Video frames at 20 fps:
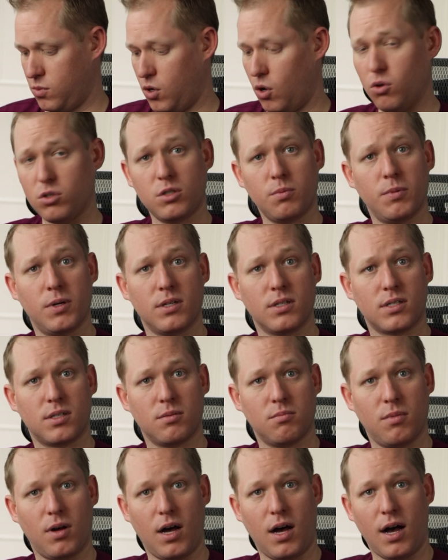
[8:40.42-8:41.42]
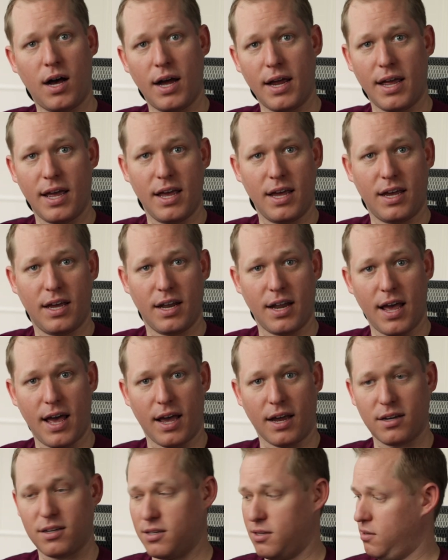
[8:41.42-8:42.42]
Ultima's IA
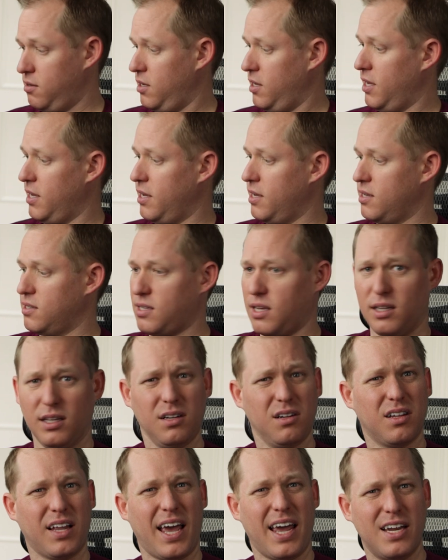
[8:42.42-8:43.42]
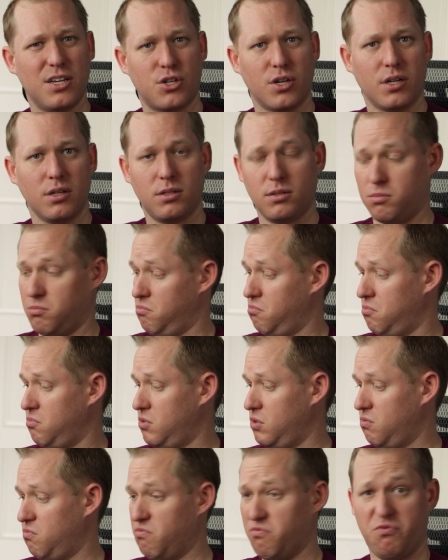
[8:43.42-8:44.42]
Connect is a little agent,
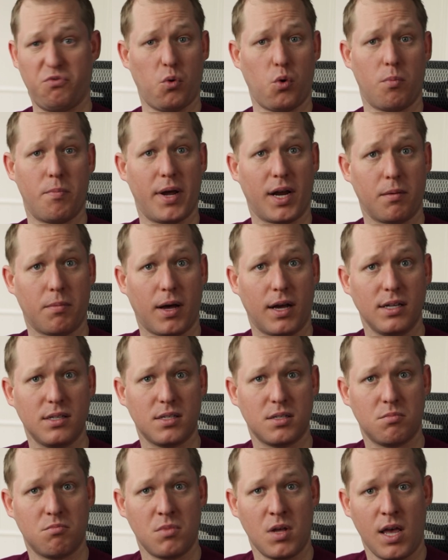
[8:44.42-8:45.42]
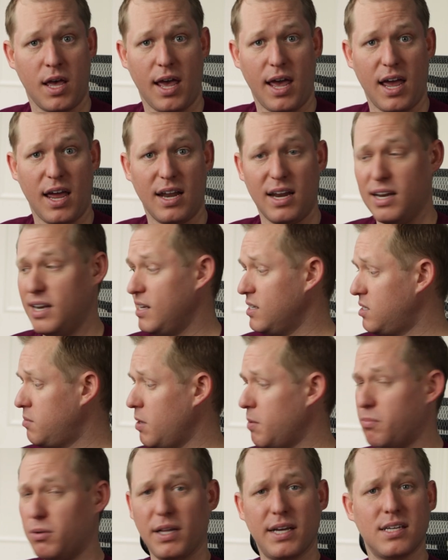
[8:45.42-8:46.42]
4 megabytes, and it needs to
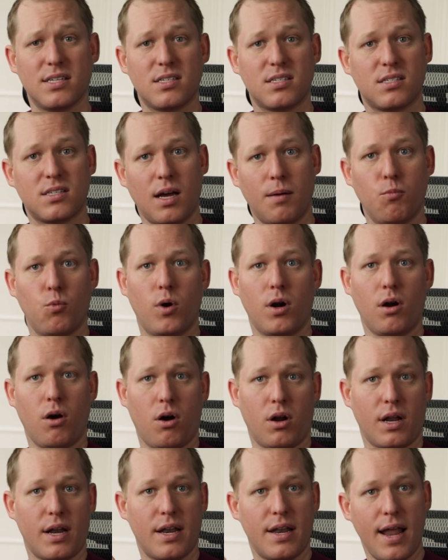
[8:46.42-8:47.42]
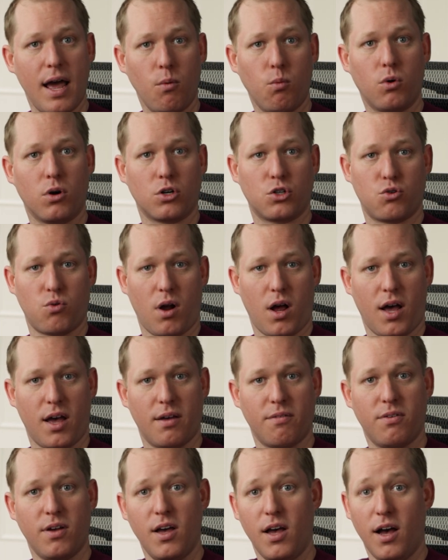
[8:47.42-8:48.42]
be placed somewhere on a network
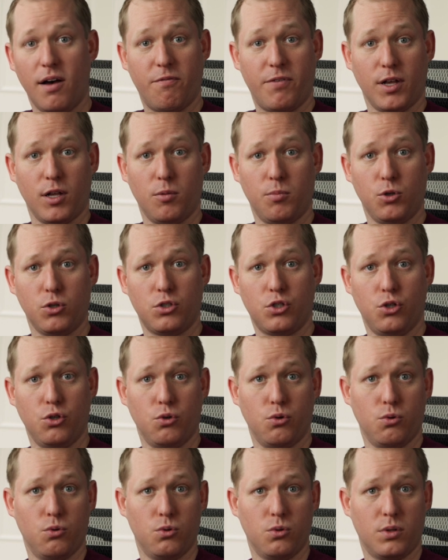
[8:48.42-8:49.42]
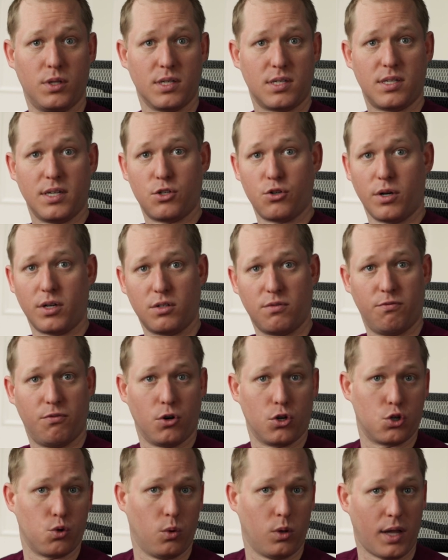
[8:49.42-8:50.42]
drive available to the Citrix
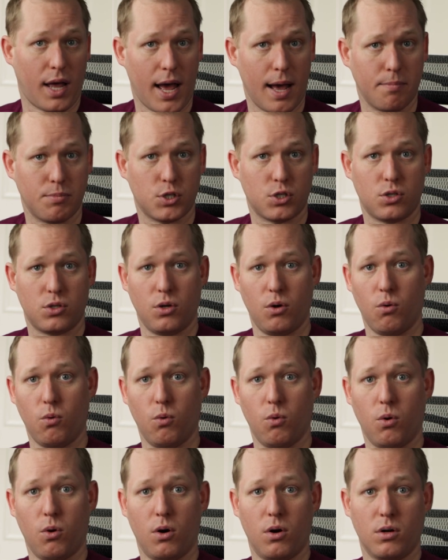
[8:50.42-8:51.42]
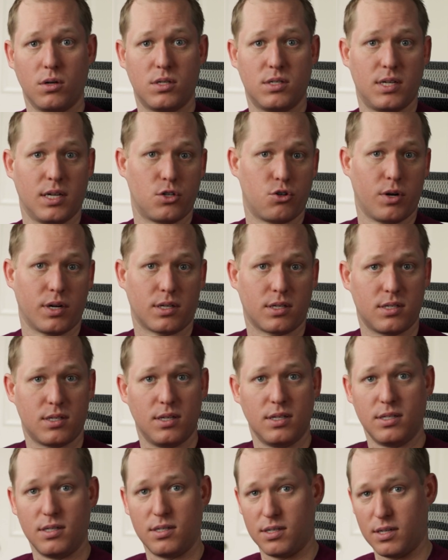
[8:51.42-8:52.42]
virtual apps or
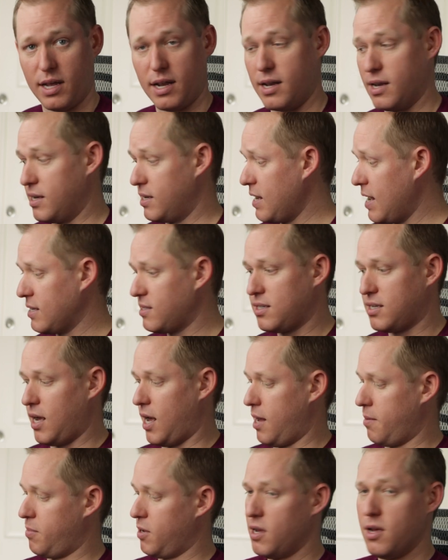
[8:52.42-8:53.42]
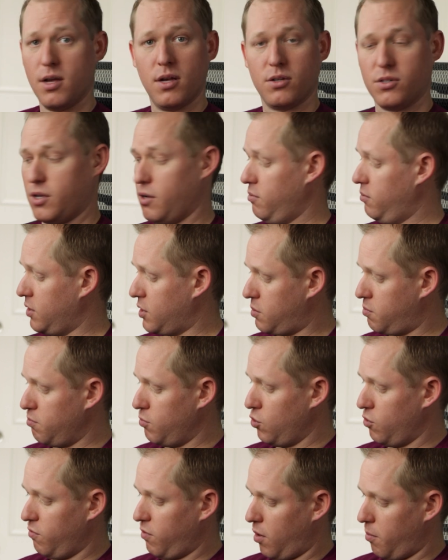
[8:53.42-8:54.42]
Citrix Zen desktop. So let's
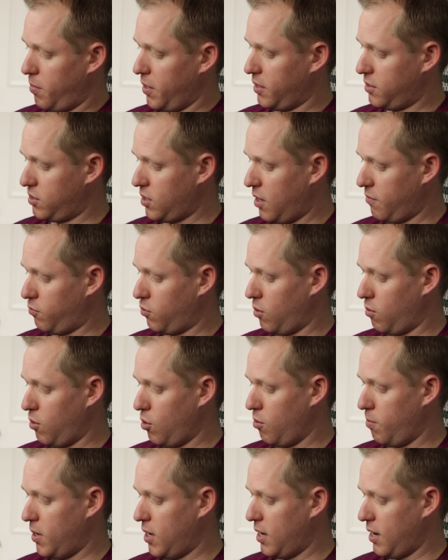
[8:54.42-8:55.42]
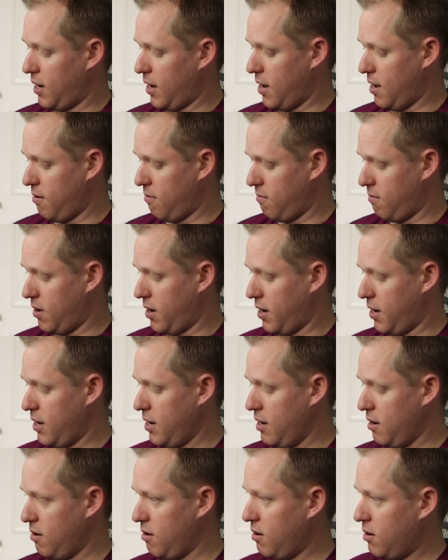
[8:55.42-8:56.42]
move our big software robot out right
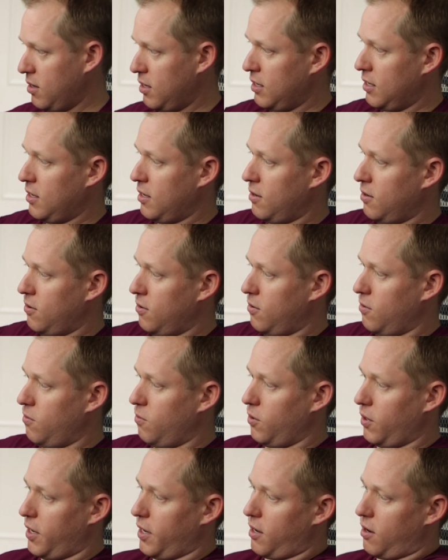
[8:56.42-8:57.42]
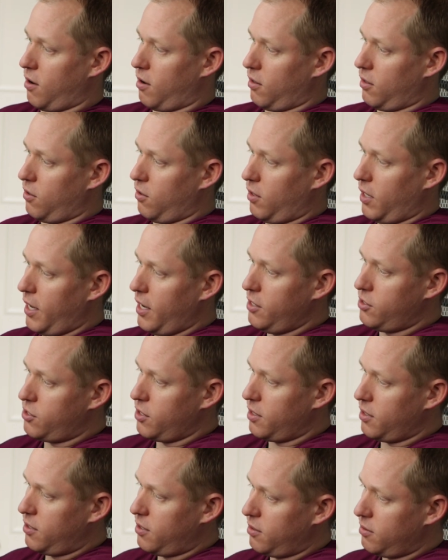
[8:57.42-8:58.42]
here. We'll get our little
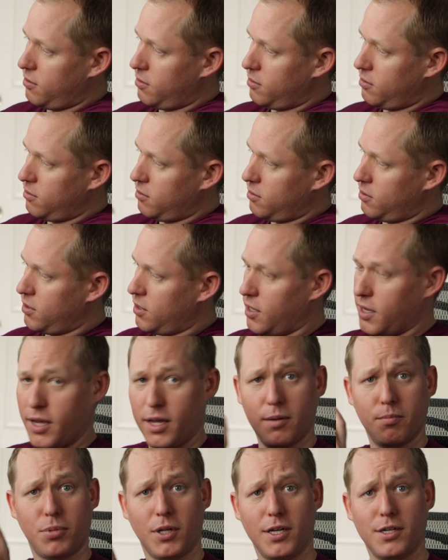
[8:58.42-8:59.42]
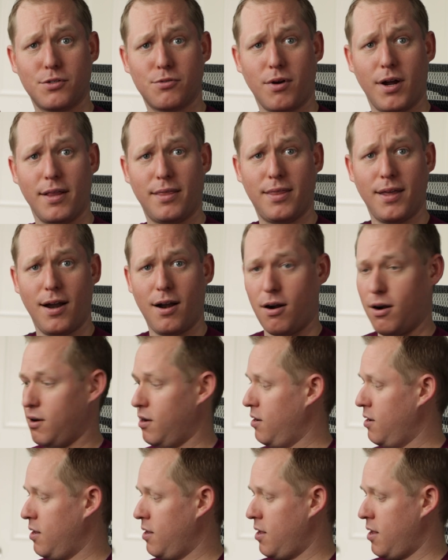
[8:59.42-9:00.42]
agent in place right there,